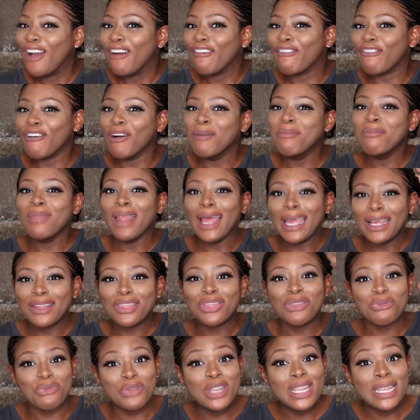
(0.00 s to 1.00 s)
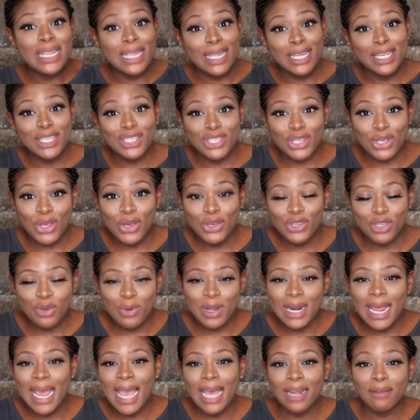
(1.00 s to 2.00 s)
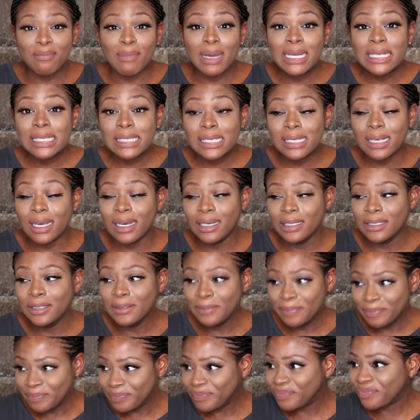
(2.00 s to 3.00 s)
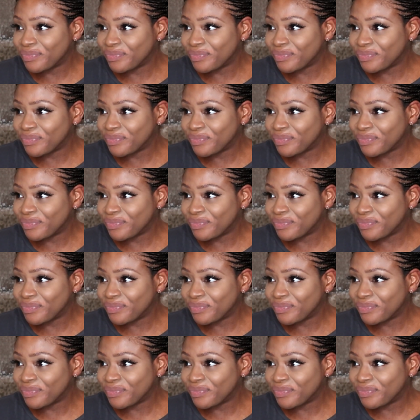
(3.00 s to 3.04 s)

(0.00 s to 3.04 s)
from like 3 years ago. So when I had my son,